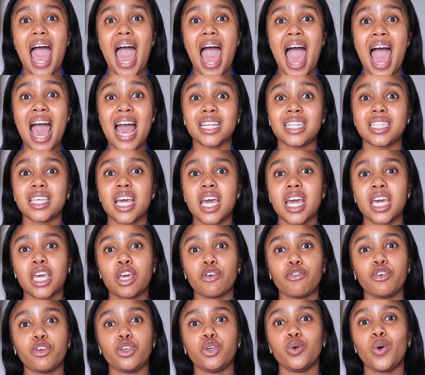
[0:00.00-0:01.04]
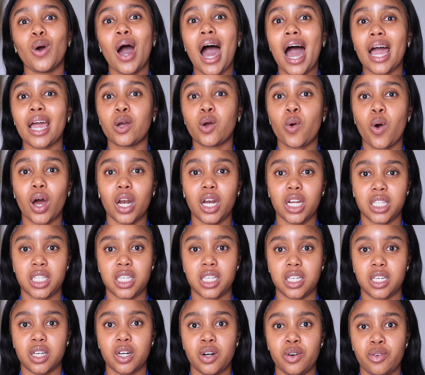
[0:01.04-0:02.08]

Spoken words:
and giving you high quality.